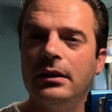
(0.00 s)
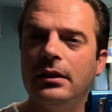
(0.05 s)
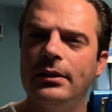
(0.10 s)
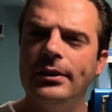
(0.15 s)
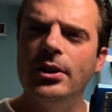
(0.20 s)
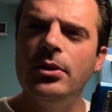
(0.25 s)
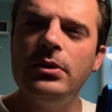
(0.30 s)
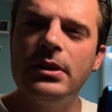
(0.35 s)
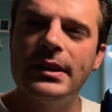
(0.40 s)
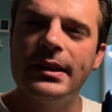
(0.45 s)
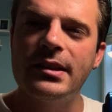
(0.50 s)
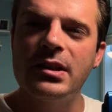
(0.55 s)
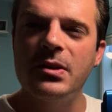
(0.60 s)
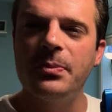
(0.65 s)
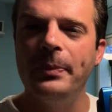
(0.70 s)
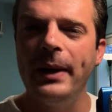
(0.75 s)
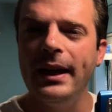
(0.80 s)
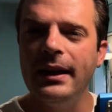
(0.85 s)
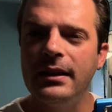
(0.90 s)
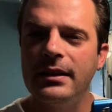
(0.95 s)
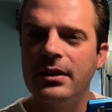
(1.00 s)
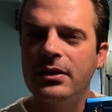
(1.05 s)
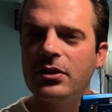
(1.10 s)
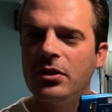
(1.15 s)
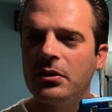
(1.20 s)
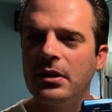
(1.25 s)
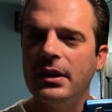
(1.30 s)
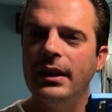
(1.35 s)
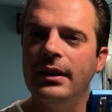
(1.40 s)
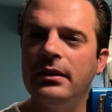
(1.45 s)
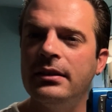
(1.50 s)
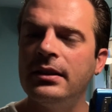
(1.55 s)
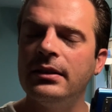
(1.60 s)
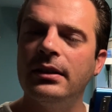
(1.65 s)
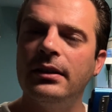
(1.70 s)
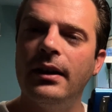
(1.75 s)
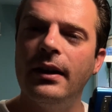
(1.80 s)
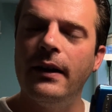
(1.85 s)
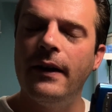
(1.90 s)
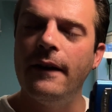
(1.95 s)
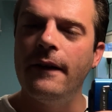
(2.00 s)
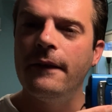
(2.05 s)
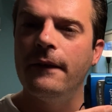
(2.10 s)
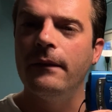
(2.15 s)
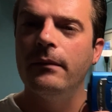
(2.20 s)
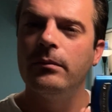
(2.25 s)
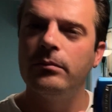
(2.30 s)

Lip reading: don't expect to get a